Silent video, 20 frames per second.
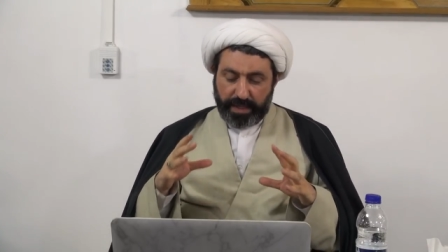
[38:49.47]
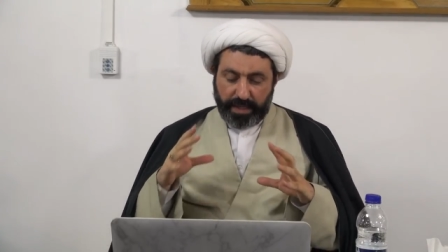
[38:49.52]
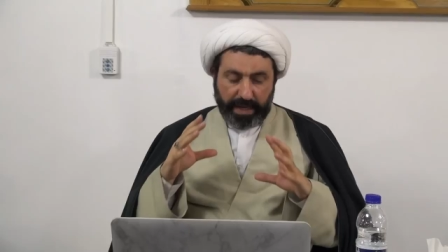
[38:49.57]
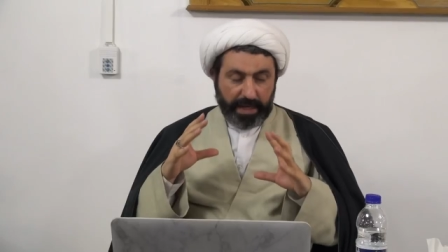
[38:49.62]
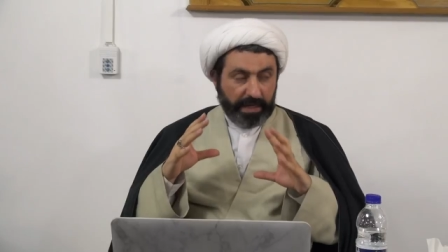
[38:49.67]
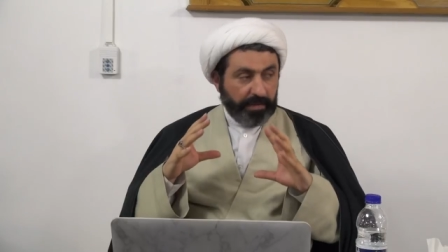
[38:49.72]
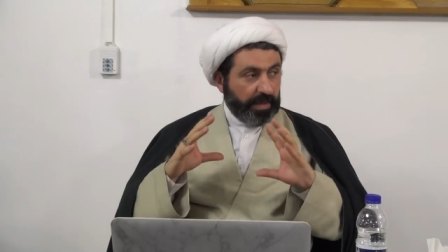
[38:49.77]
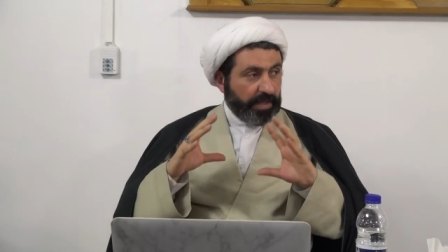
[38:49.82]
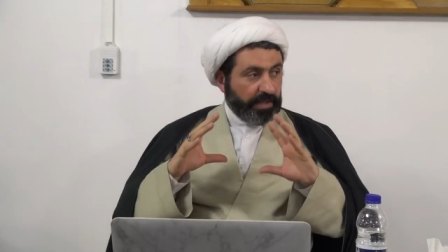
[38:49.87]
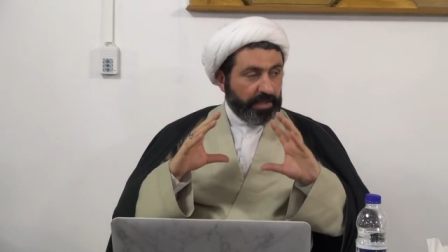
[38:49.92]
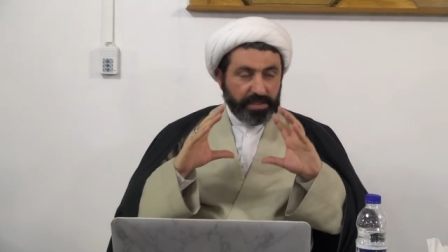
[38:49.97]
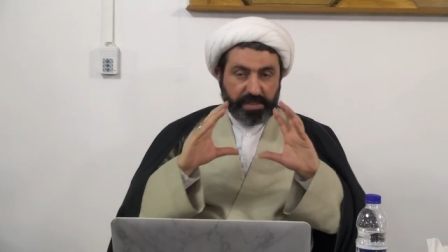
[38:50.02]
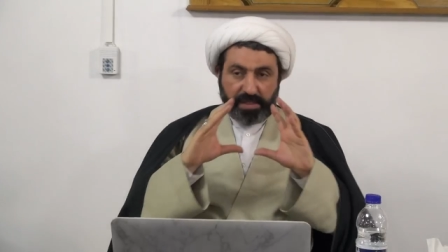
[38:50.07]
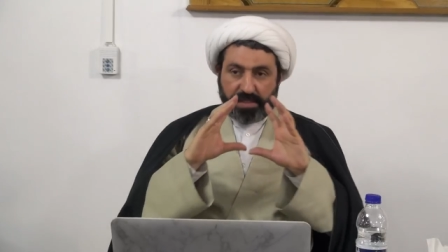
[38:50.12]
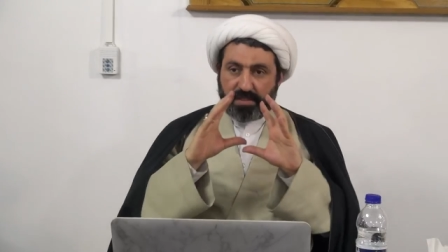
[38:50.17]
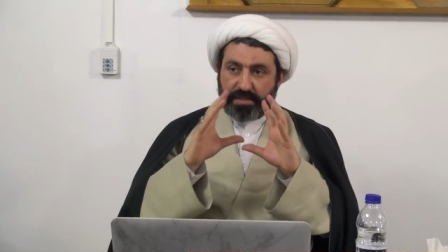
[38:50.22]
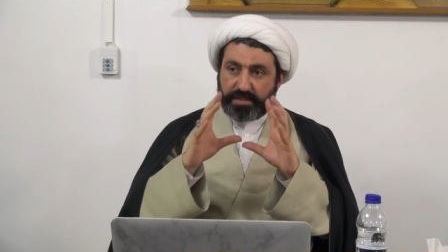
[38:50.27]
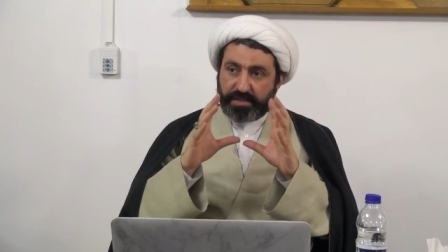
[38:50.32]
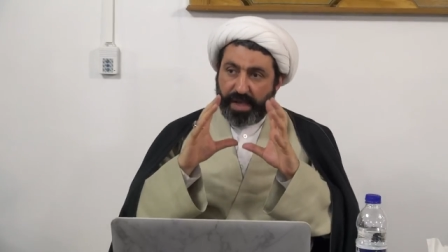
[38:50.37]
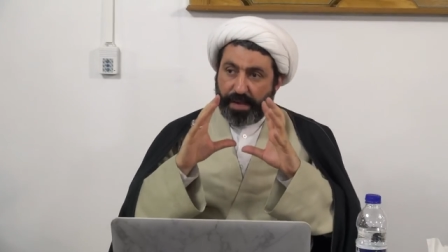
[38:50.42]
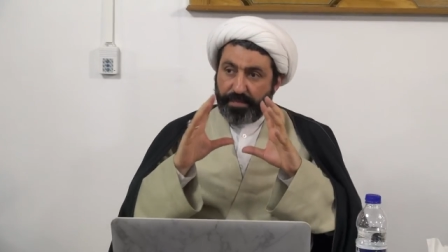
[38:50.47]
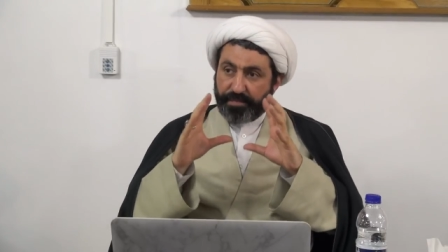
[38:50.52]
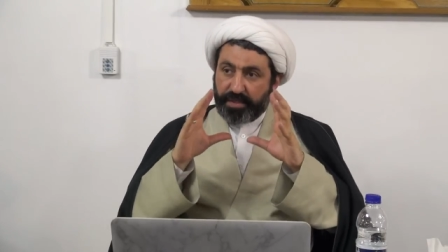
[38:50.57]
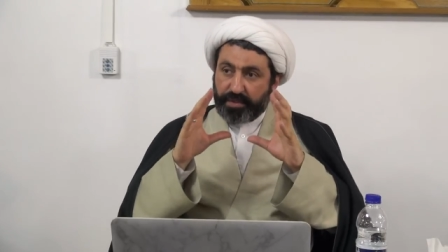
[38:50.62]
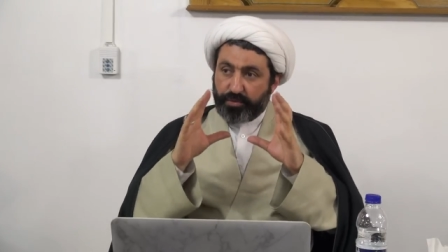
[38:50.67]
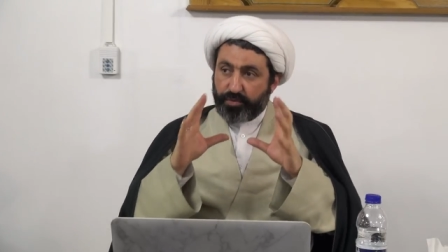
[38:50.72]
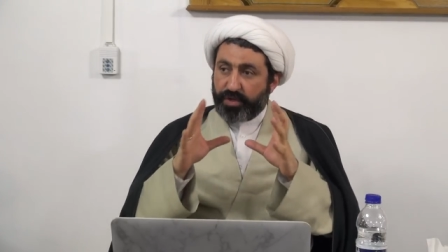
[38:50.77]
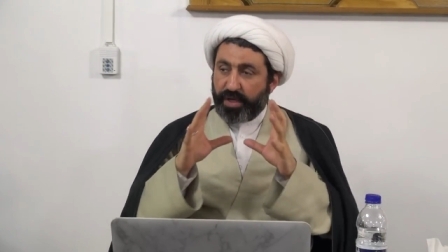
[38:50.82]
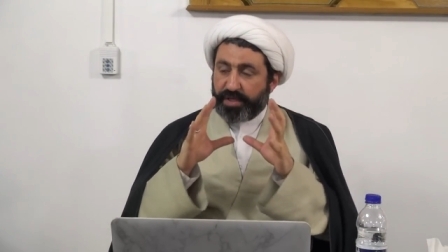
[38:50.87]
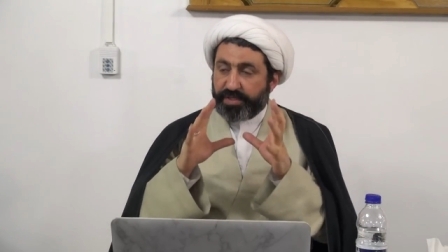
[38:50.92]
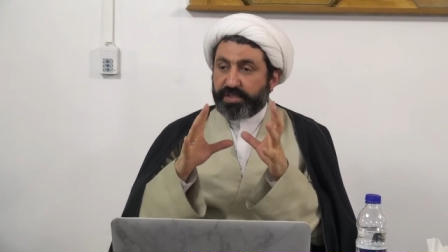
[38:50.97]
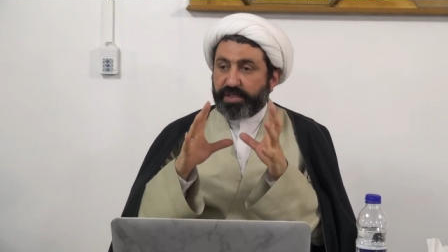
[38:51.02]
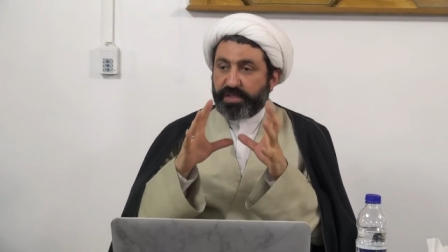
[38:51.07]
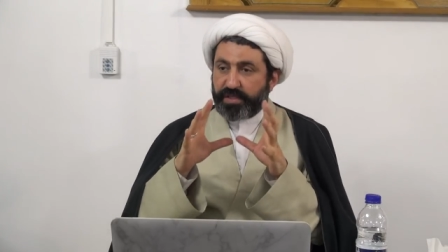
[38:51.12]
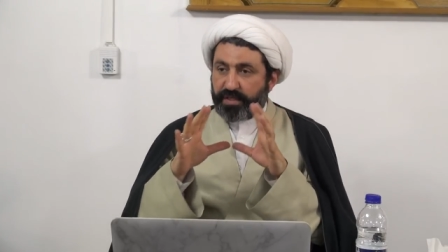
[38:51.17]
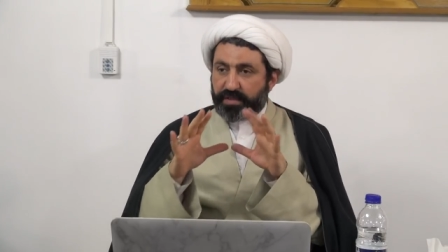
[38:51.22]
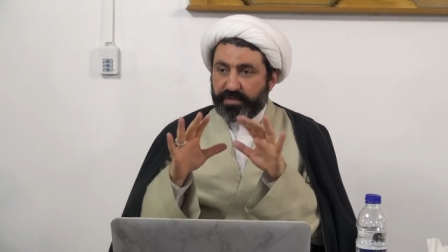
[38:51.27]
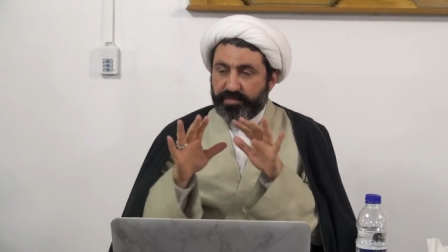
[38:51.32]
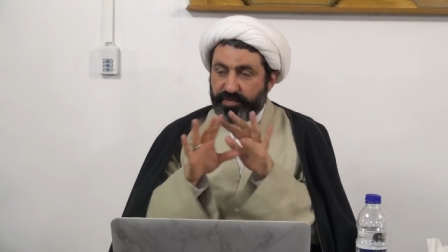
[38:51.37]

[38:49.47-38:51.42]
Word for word: Anyway, this is something to consider.